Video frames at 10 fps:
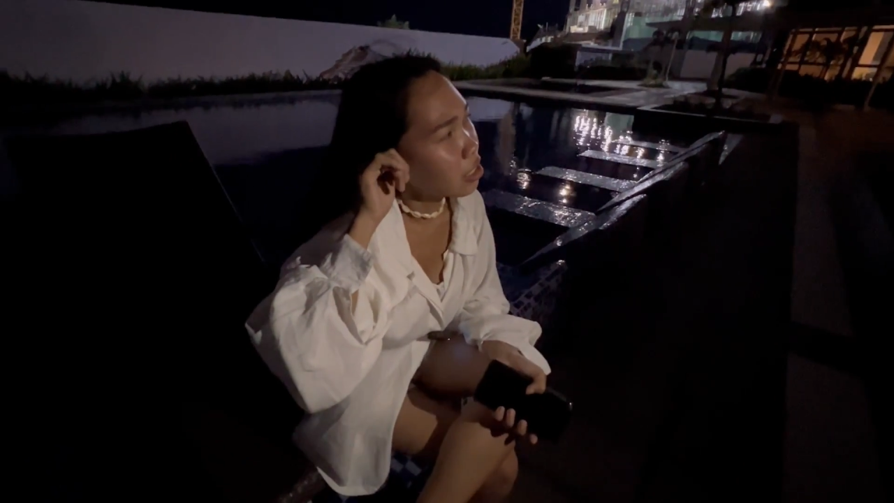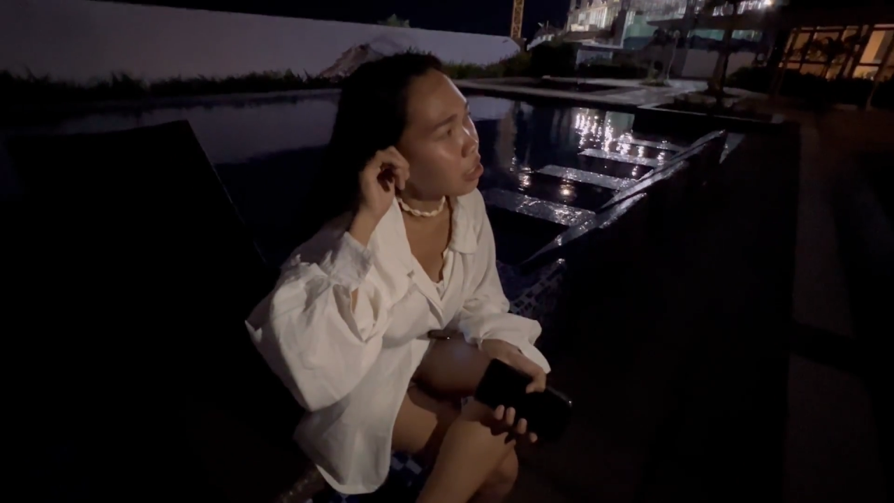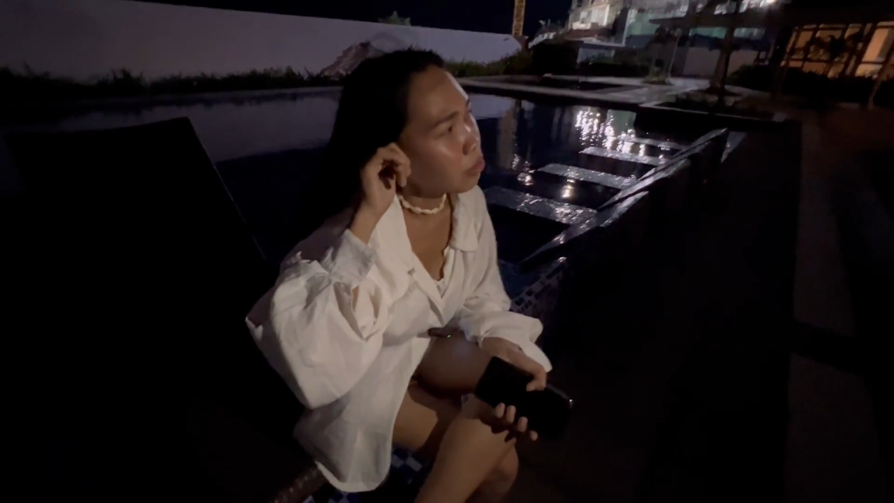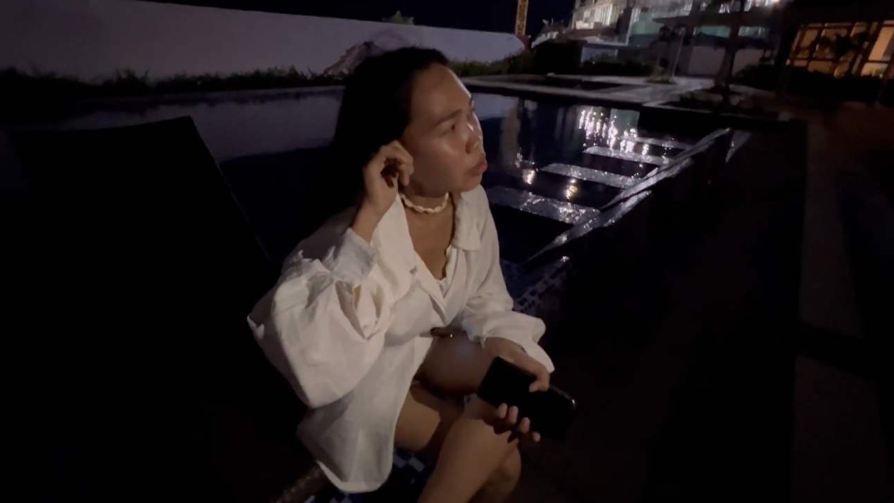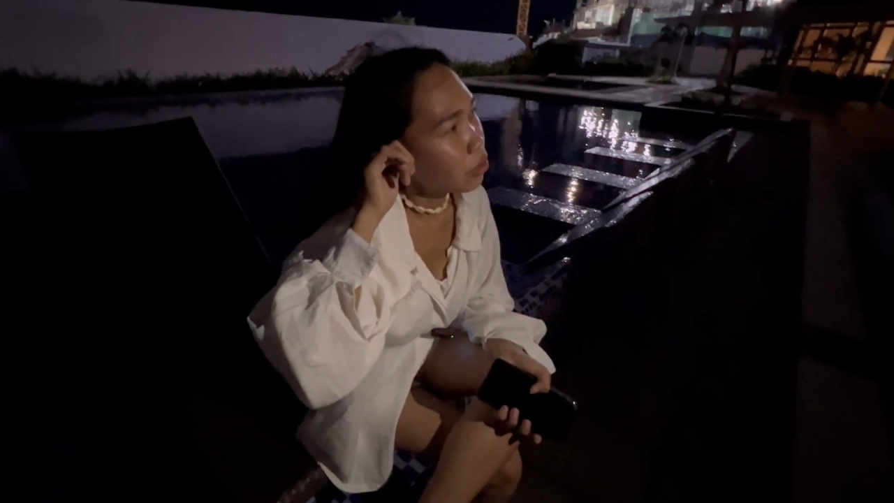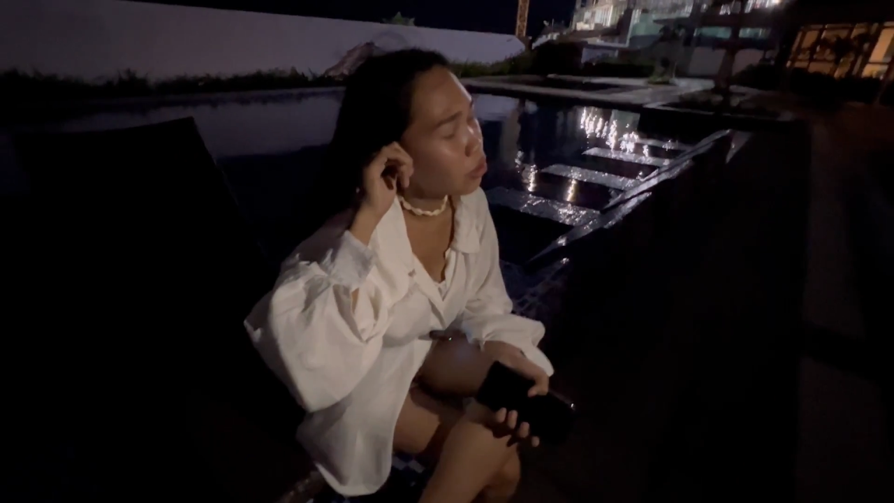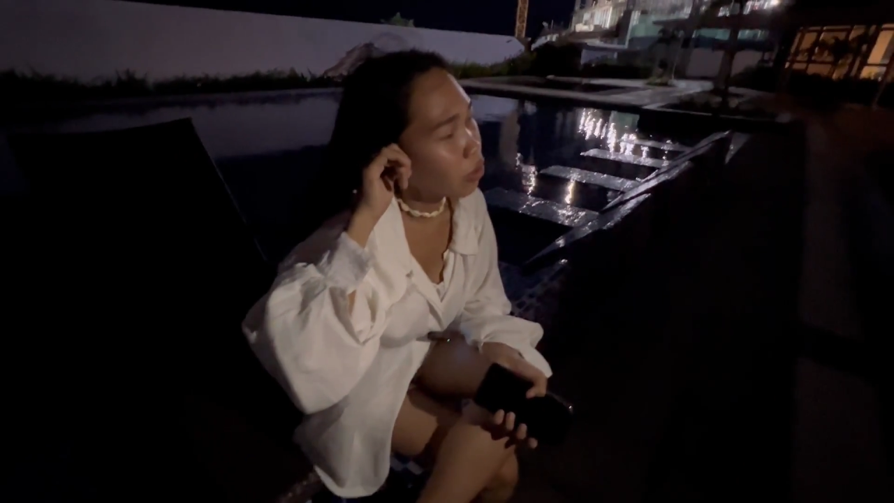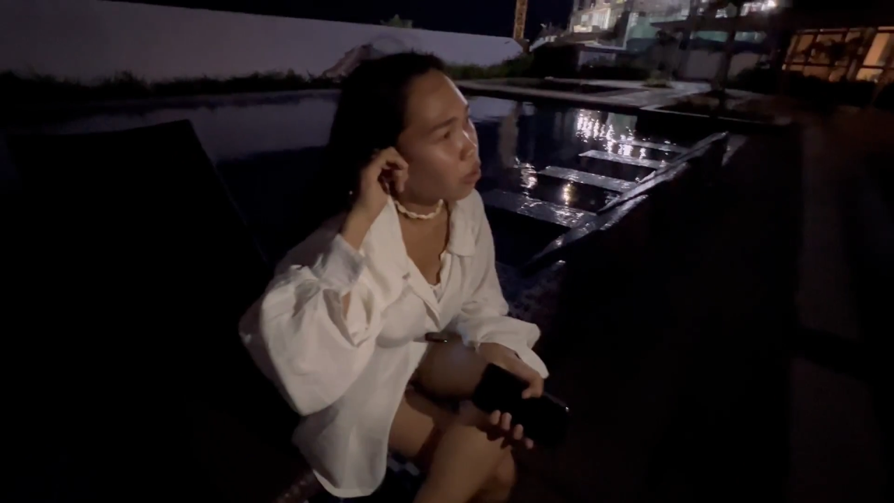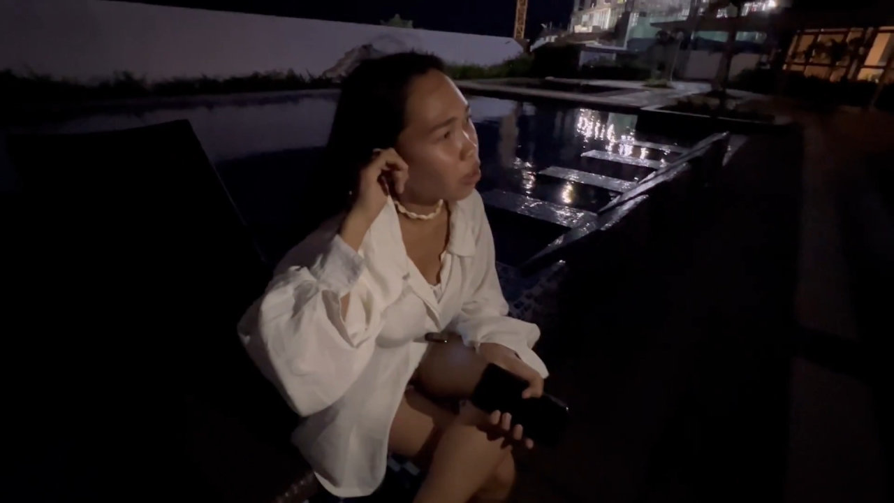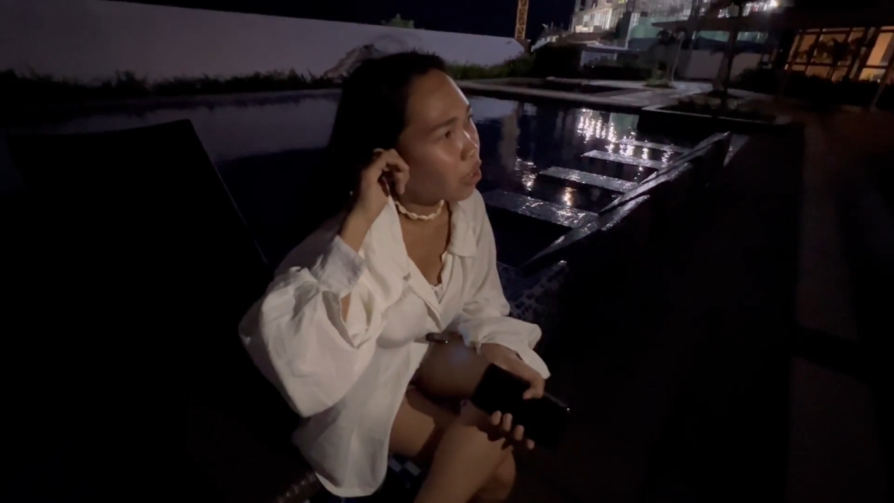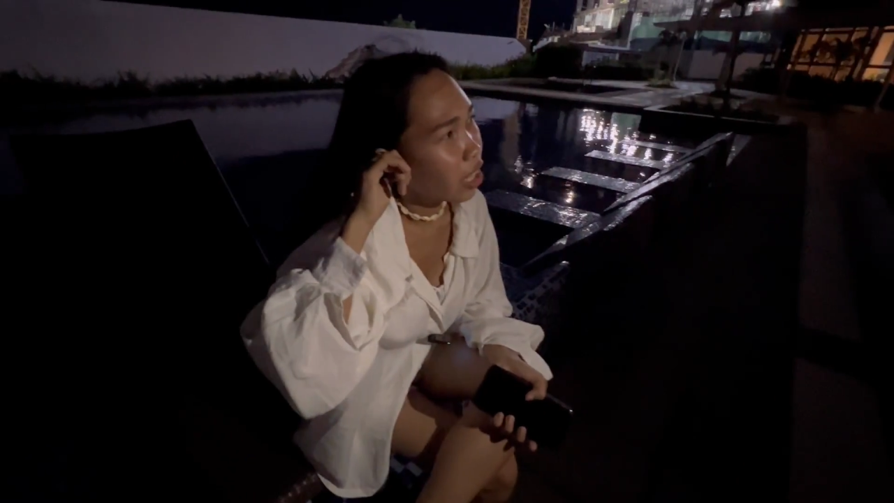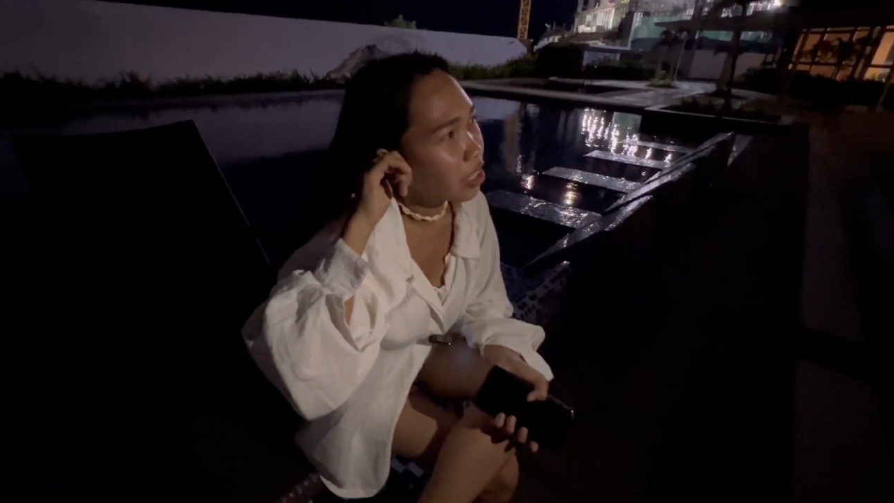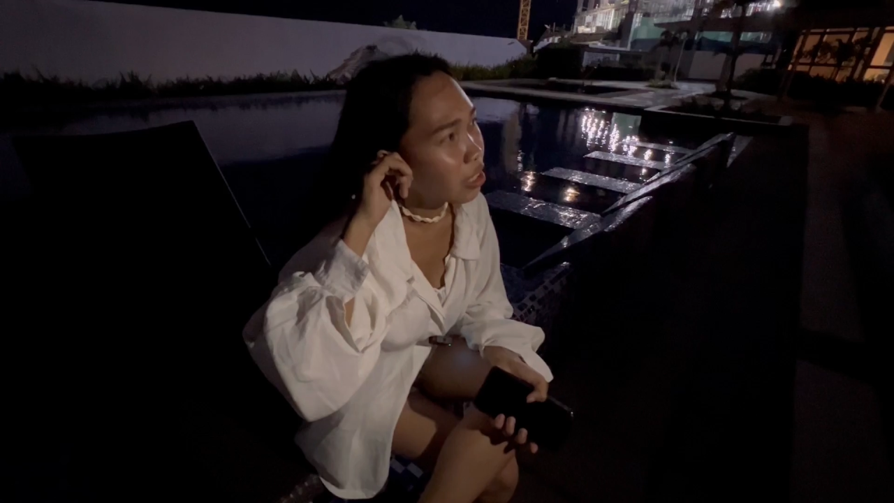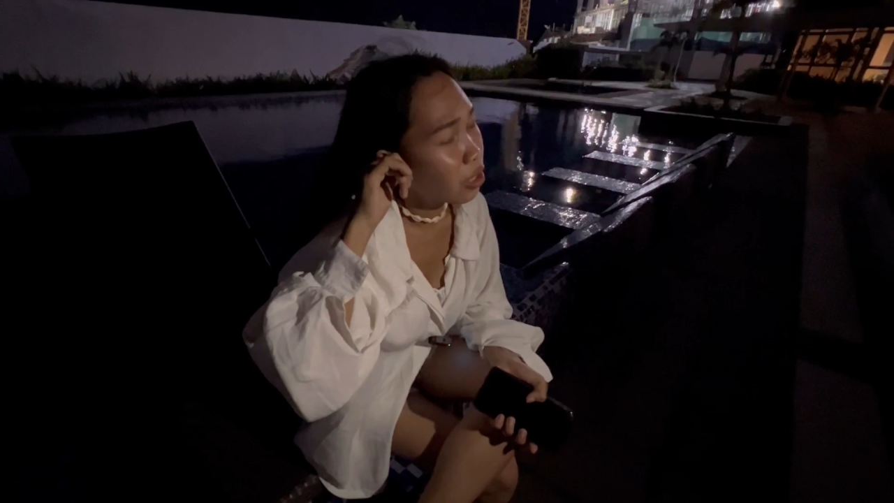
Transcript: what do you call that?